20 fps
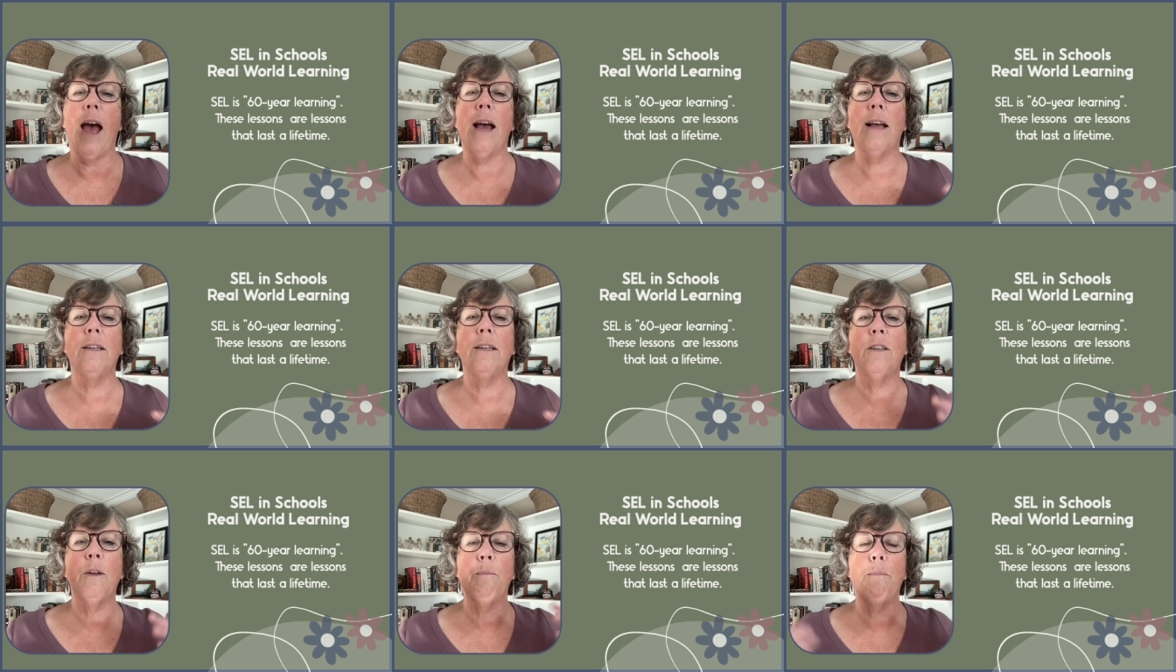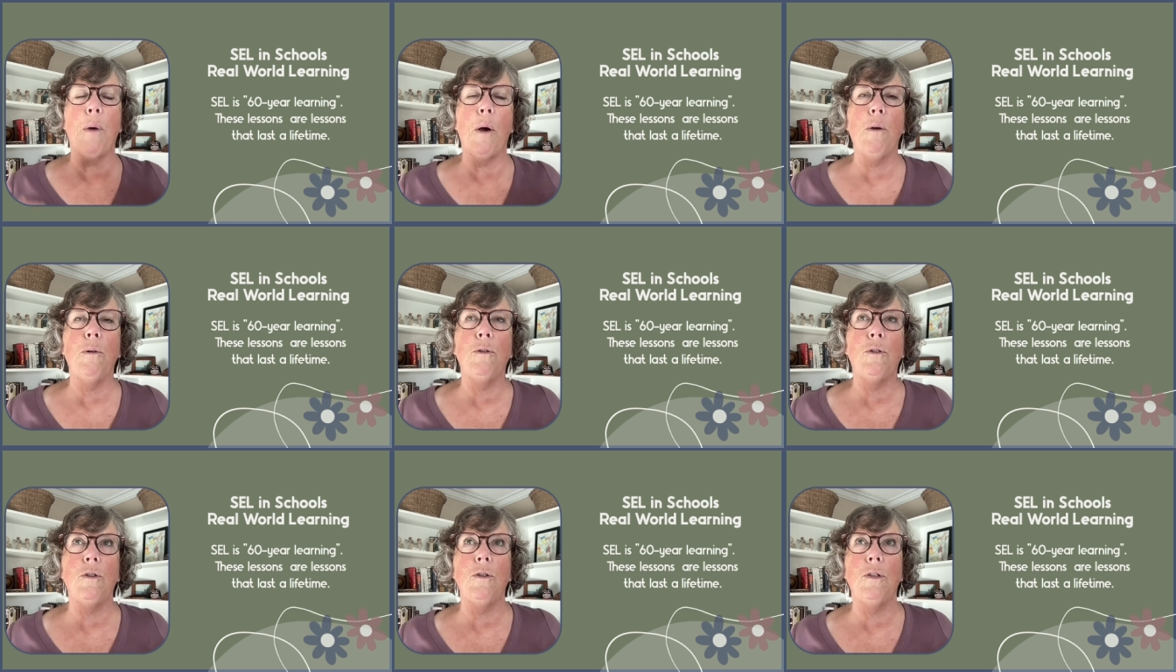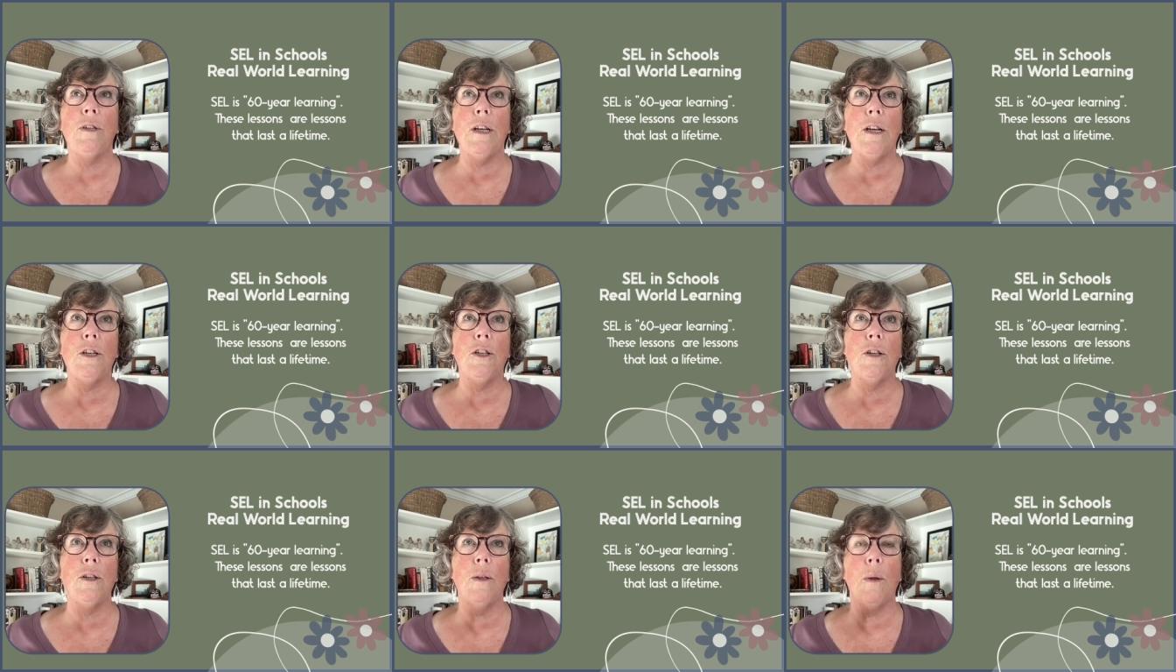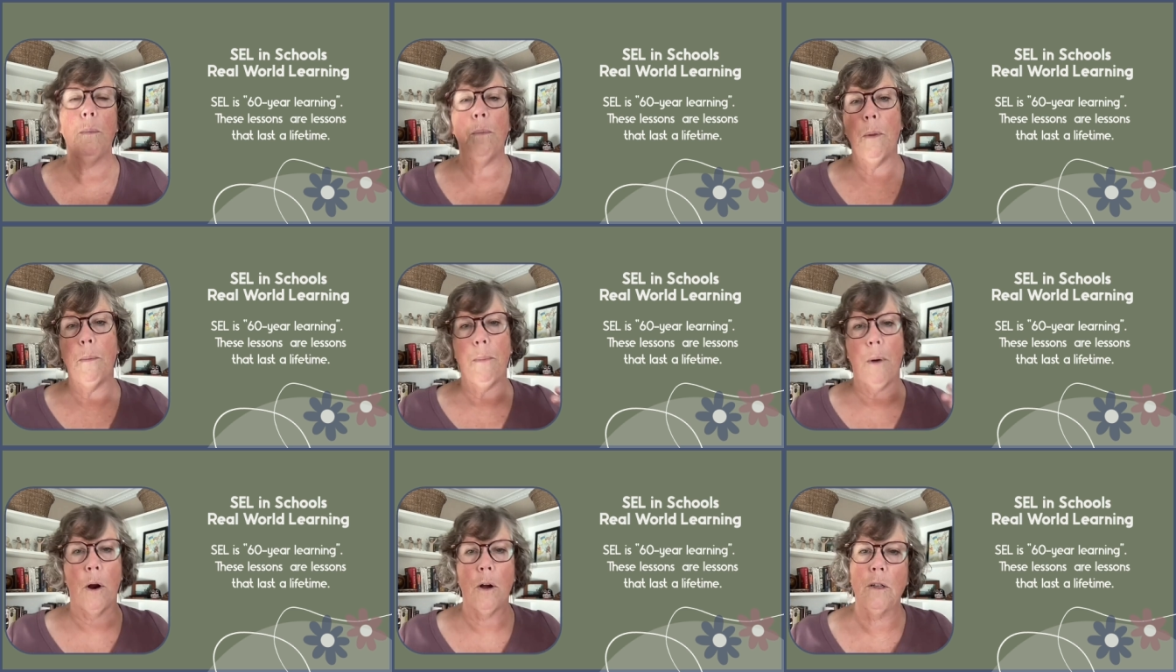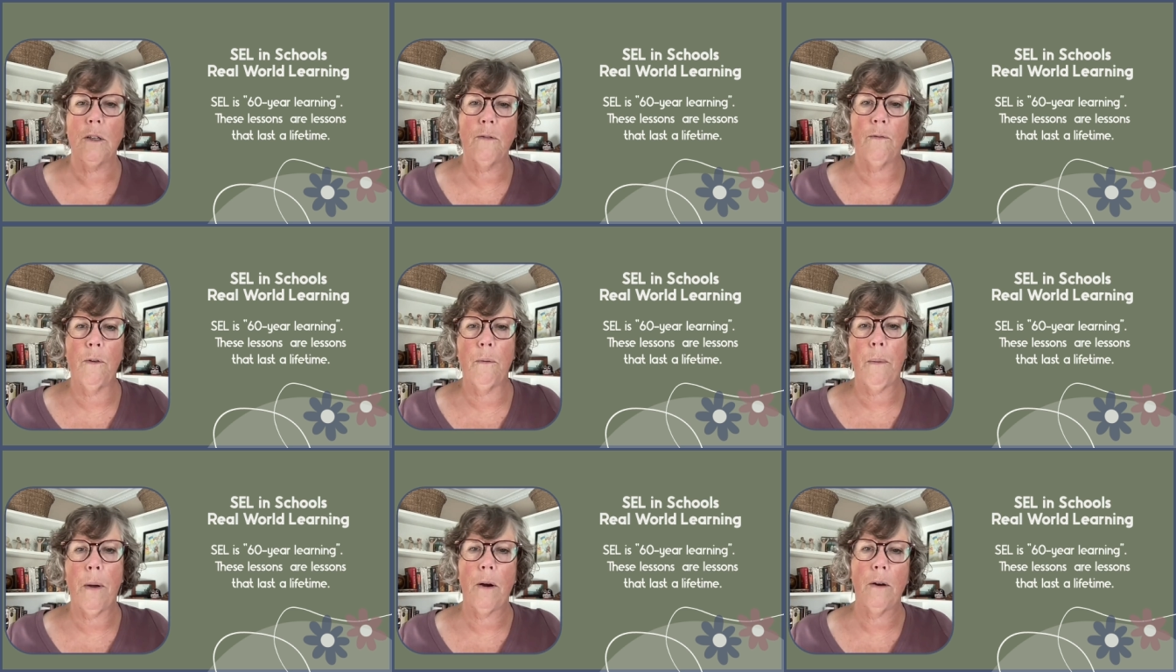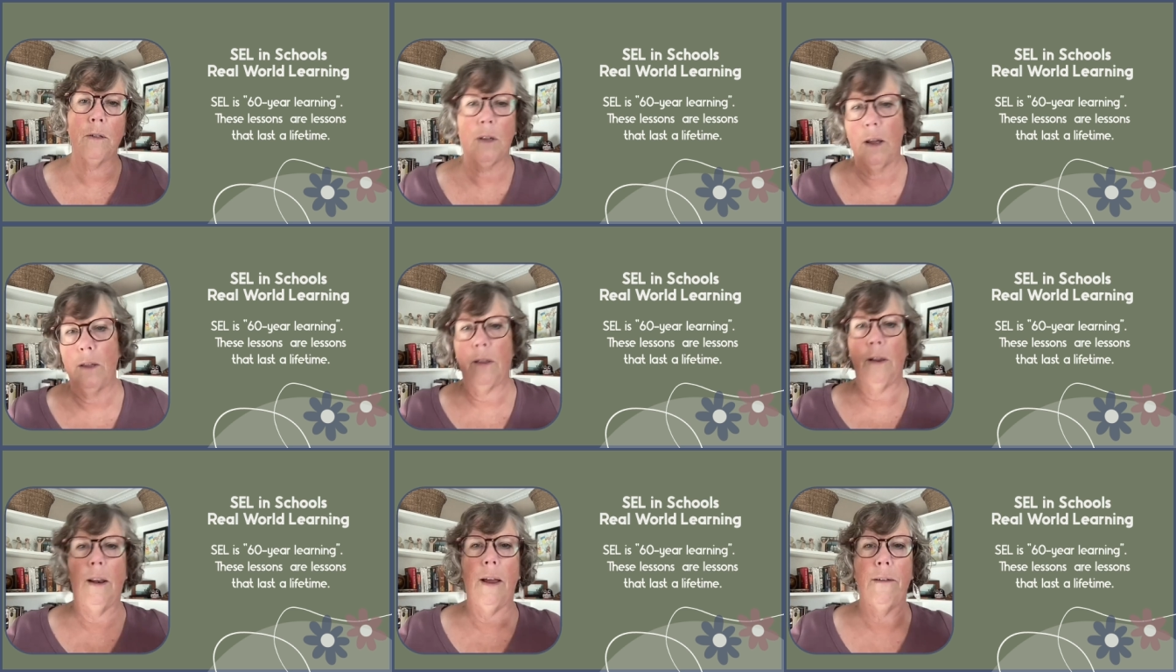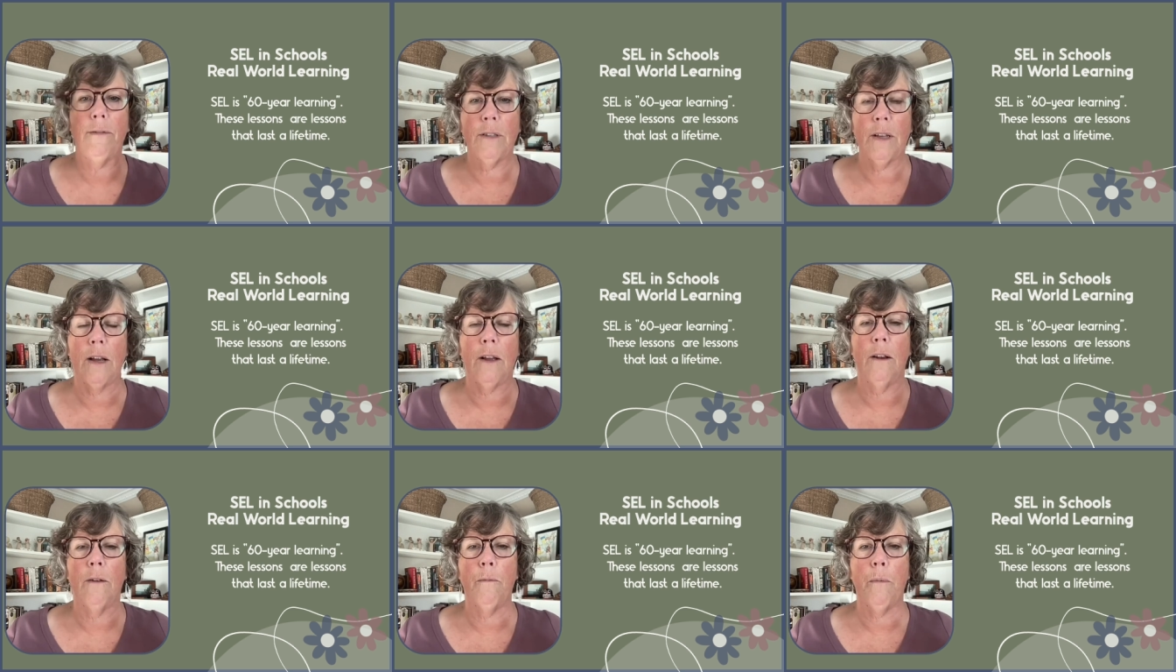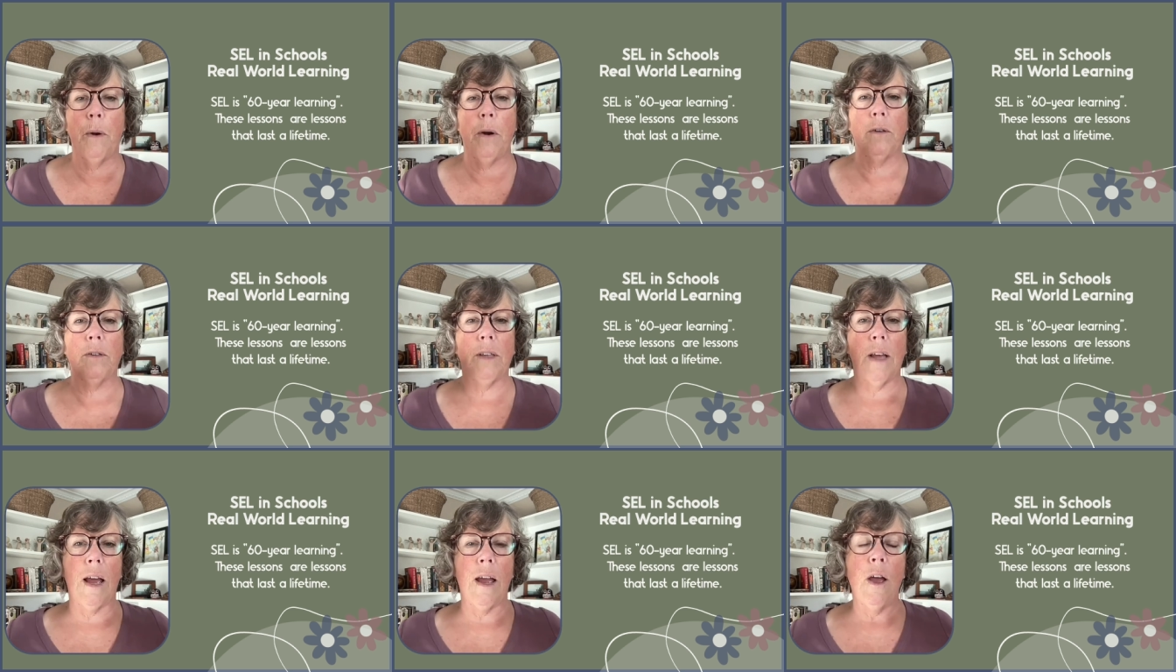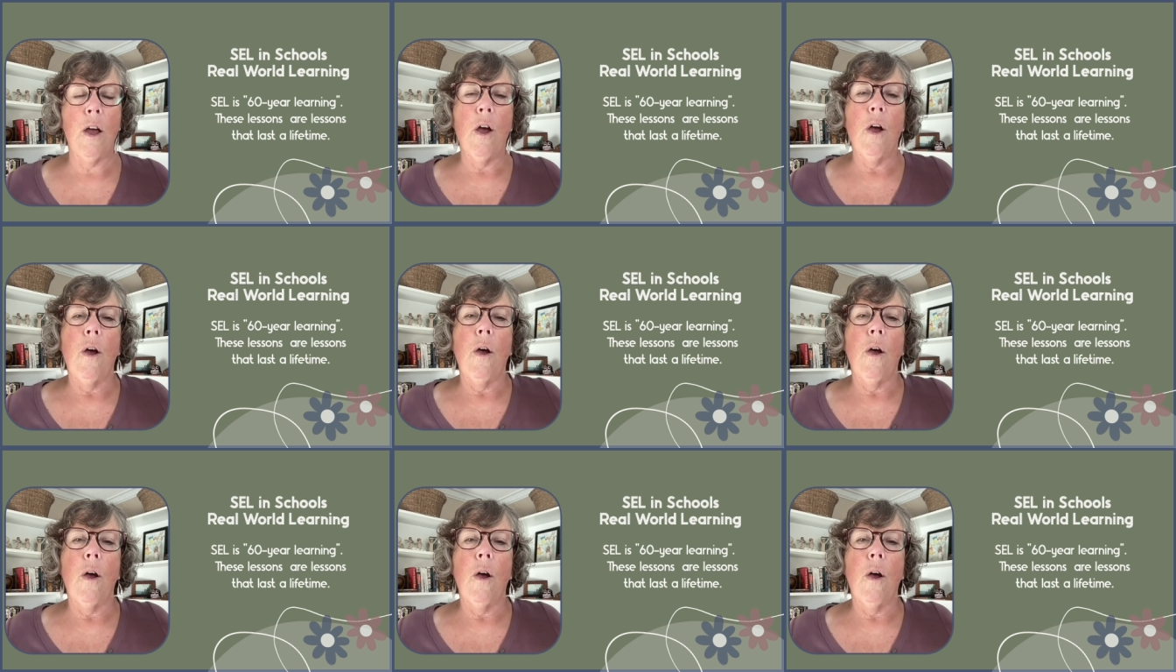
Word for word: as opposed to teaching them the parts of a butterfly, the life cycle of a butterfly,